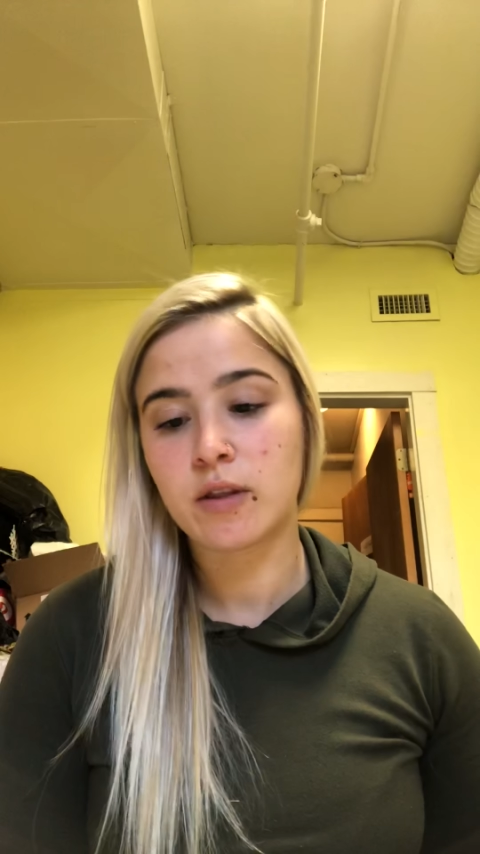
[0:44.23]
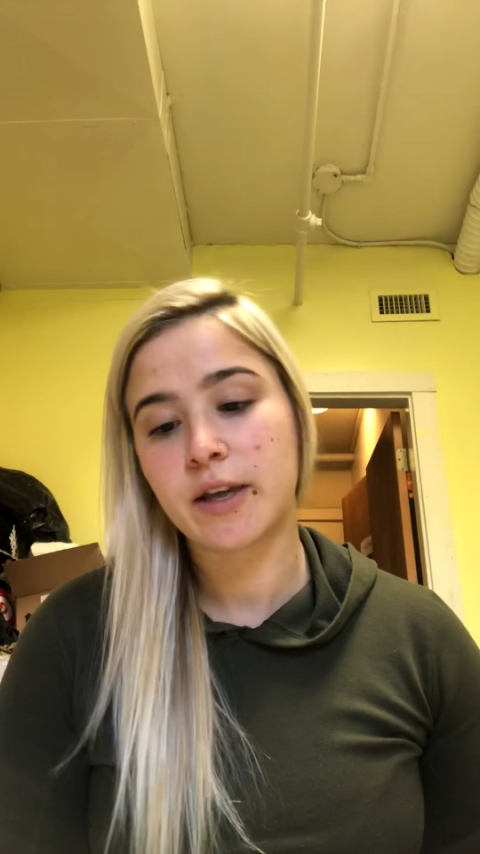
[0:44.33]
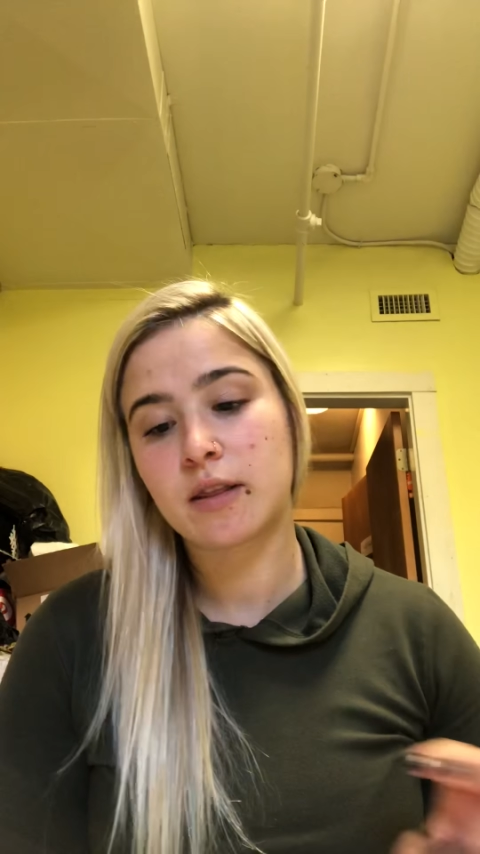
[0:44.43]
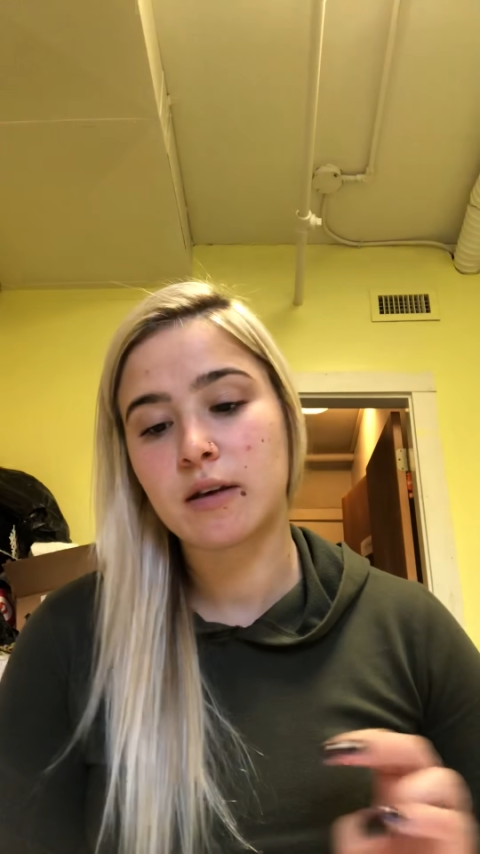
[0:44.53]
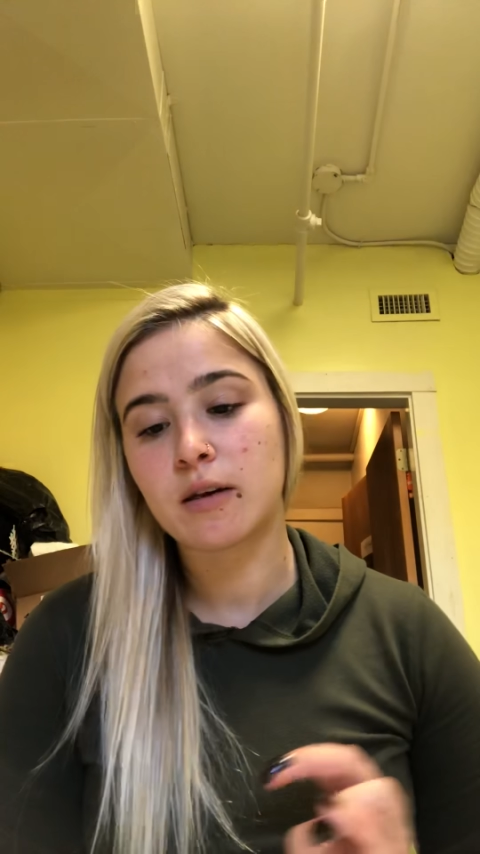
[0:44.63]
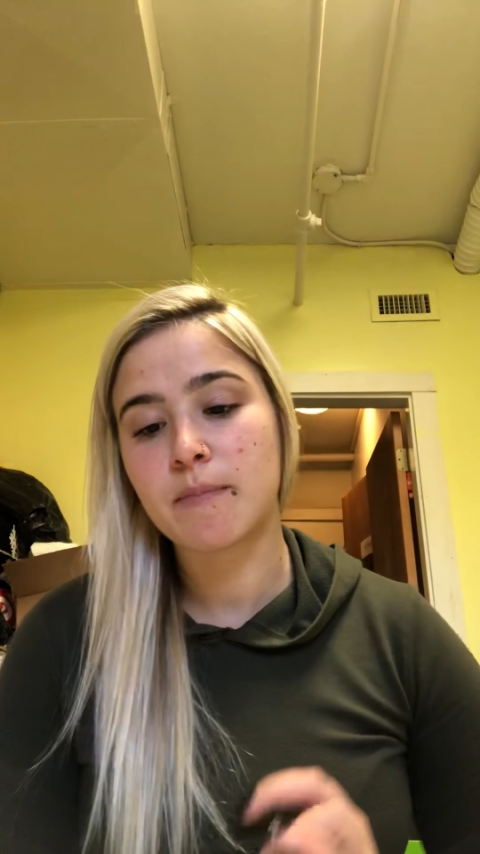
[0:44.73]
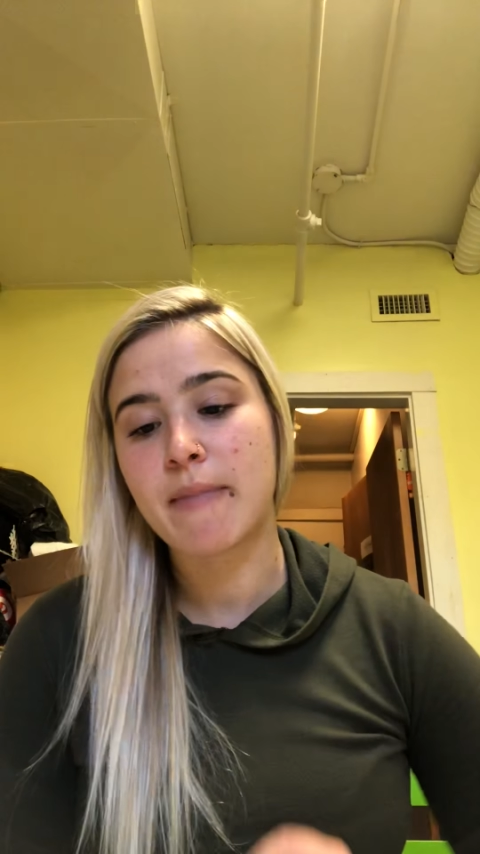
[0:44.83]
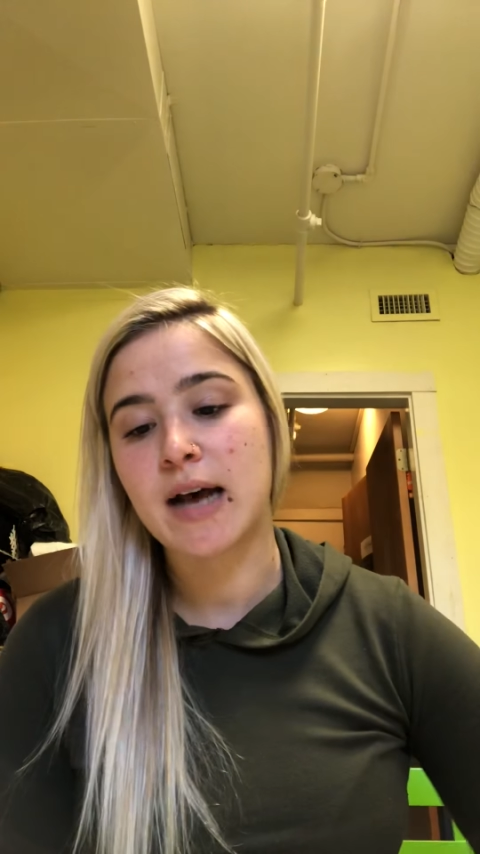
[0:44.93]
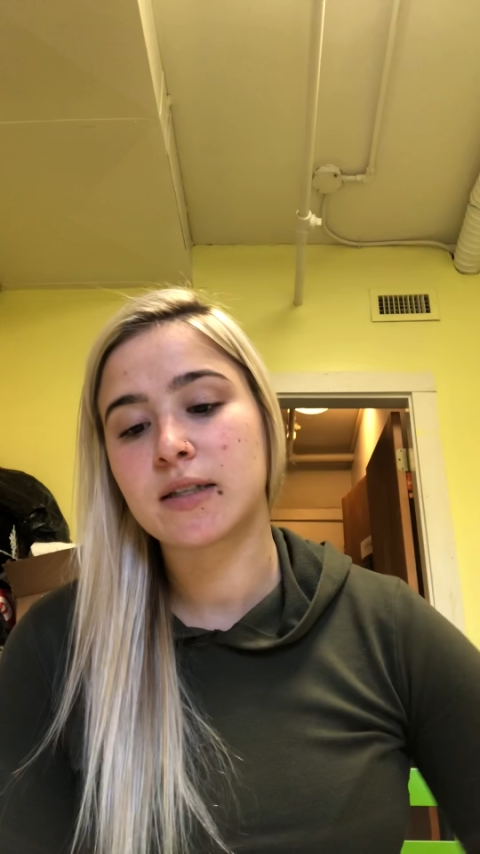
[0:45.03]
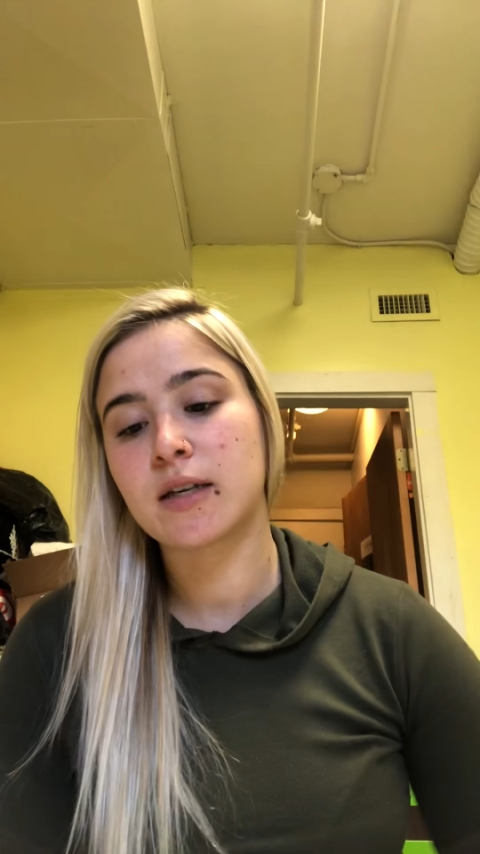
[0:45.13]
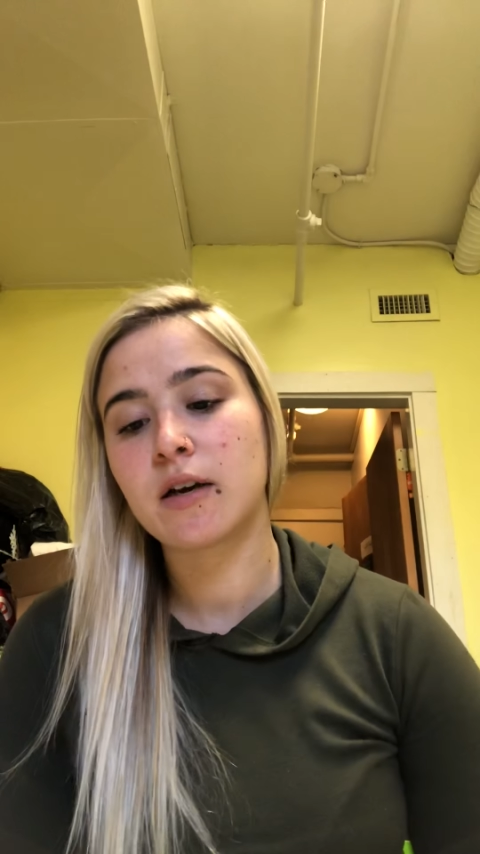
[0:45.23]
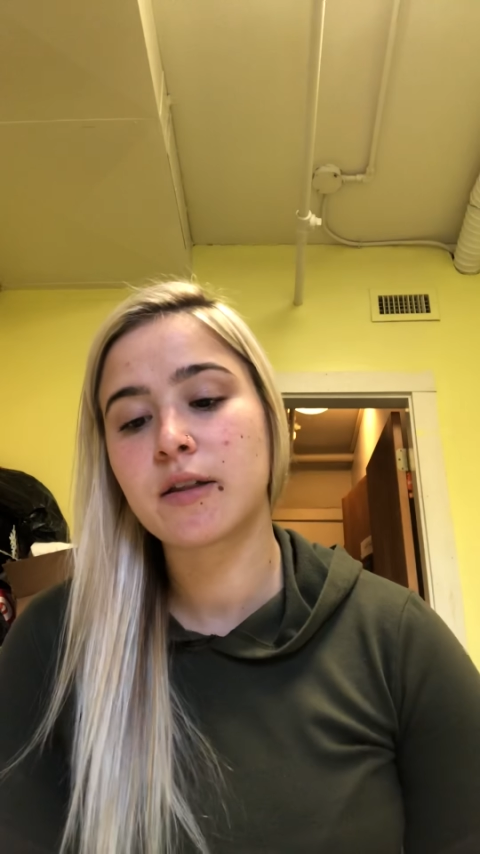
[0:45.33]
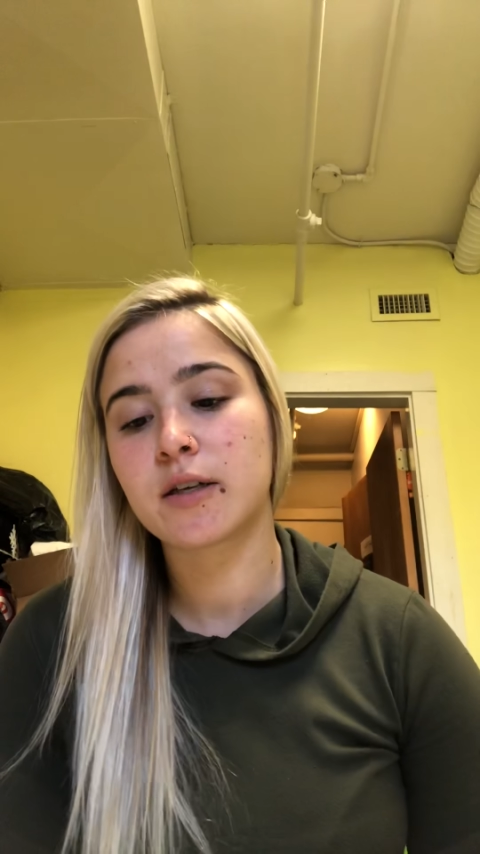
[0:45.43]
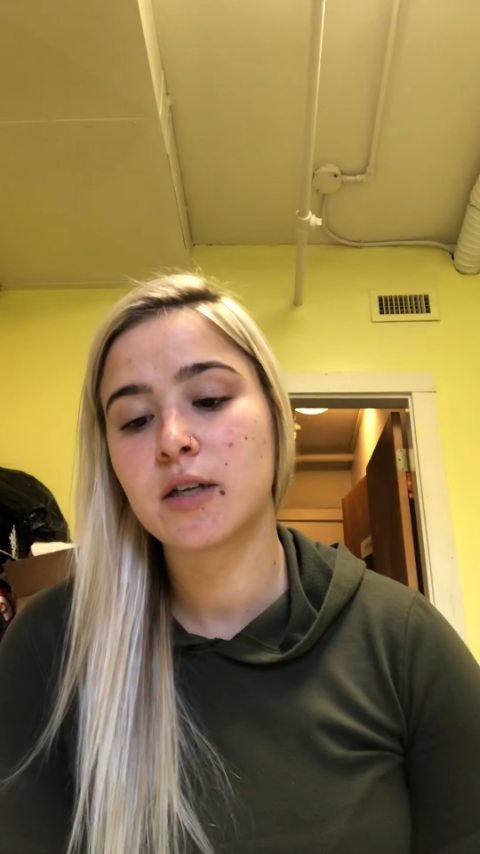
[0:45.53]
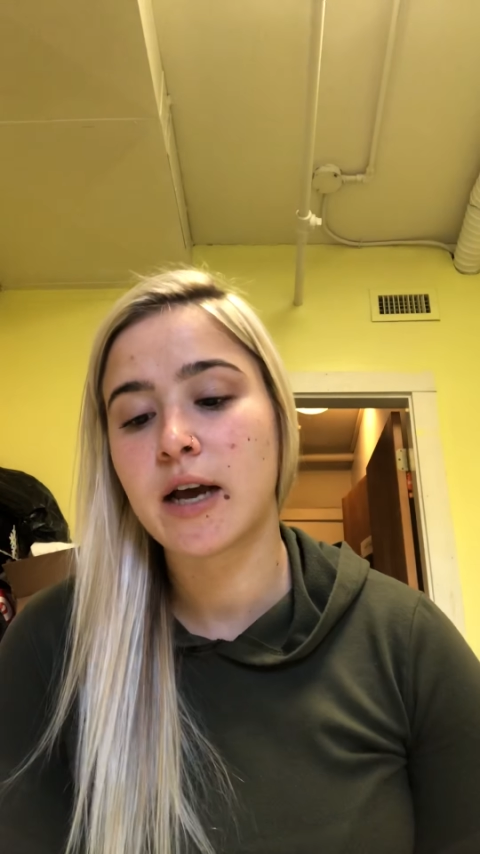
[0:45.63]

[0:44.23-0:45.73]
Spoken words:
like, the Mass Health